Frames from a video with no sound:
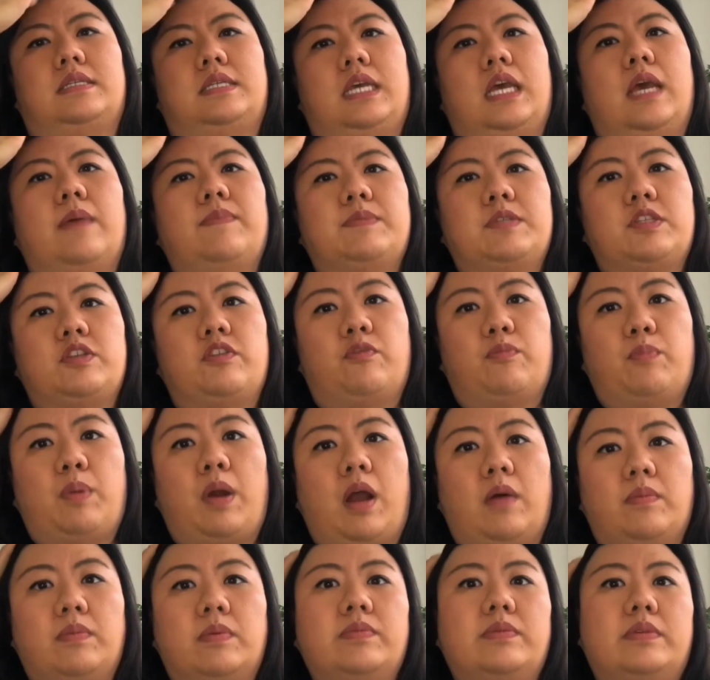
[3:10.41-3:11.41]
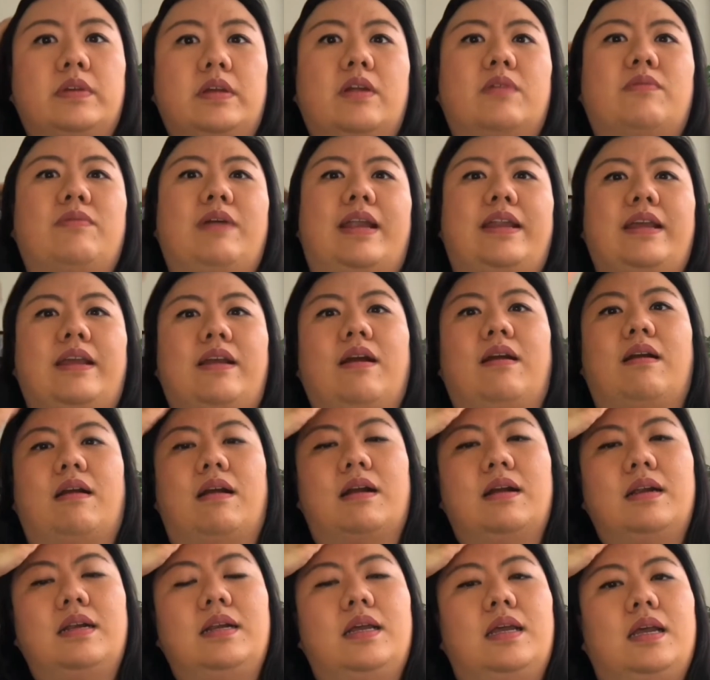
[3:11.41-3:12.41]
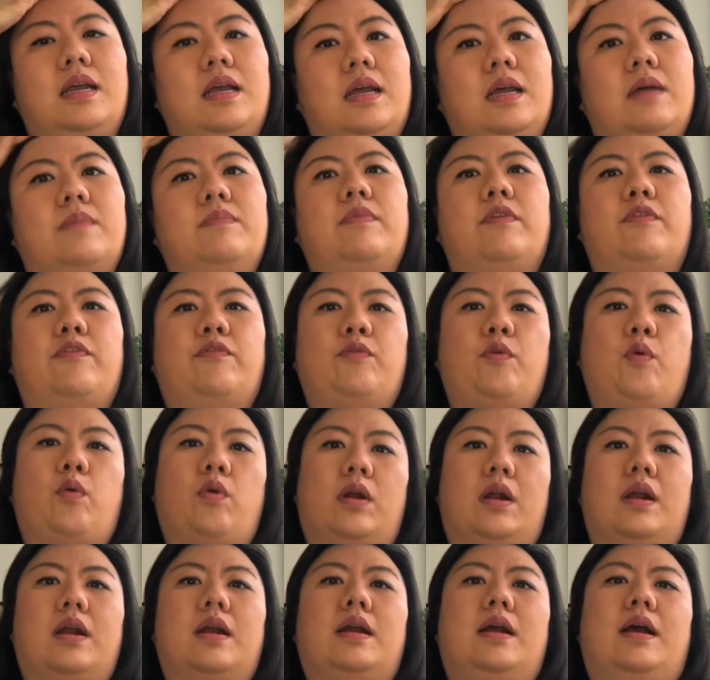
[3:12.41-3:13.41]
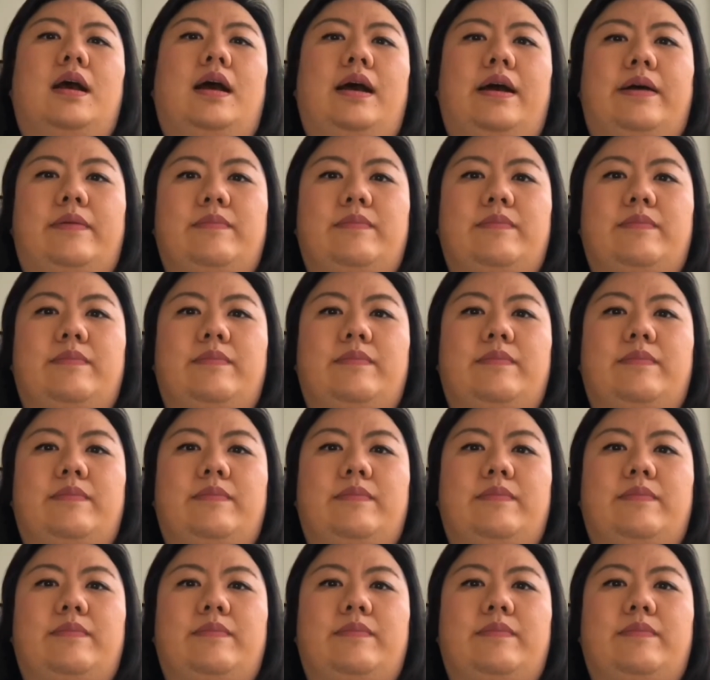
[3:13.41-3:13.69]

tips you've probably already heard before,